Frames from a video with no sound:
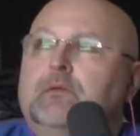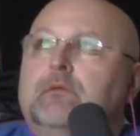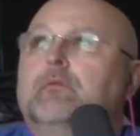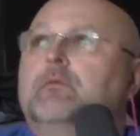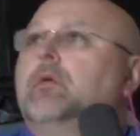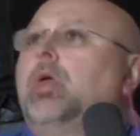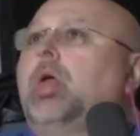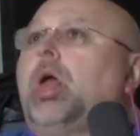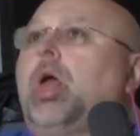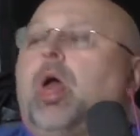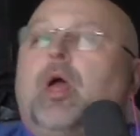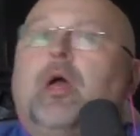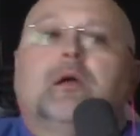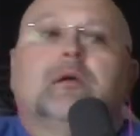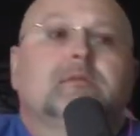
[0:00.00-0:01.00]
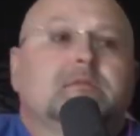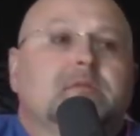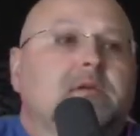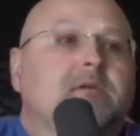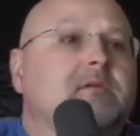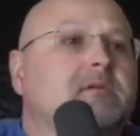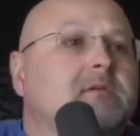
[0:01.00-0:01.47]
ugh,
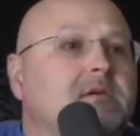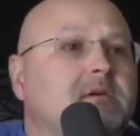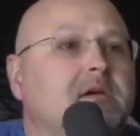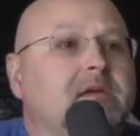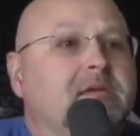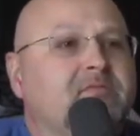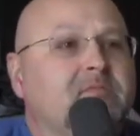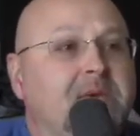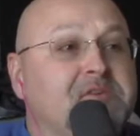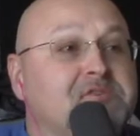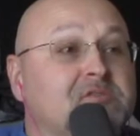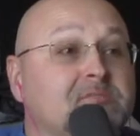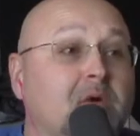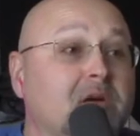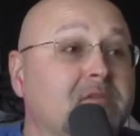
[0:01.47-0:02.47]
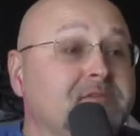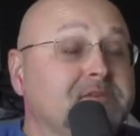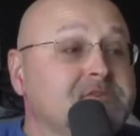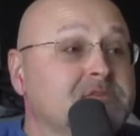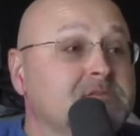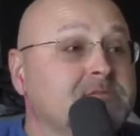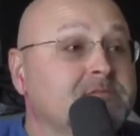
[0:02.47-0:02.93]
informational
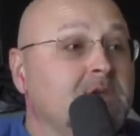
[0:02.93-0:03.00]
barfage.